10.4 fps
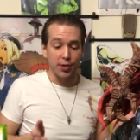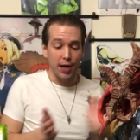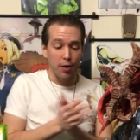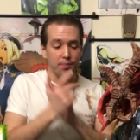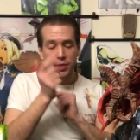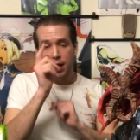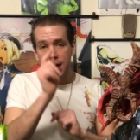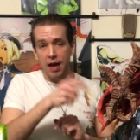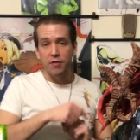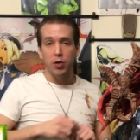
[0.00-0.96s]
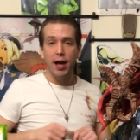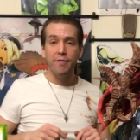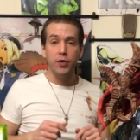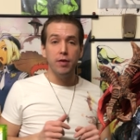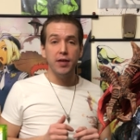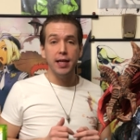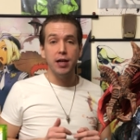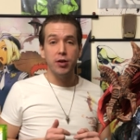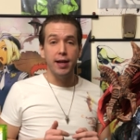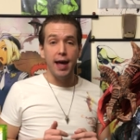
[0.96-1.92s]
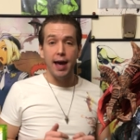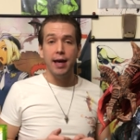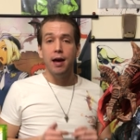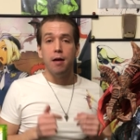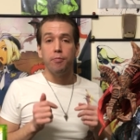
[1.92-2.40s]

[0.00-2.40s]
So if you like what you've seen here today,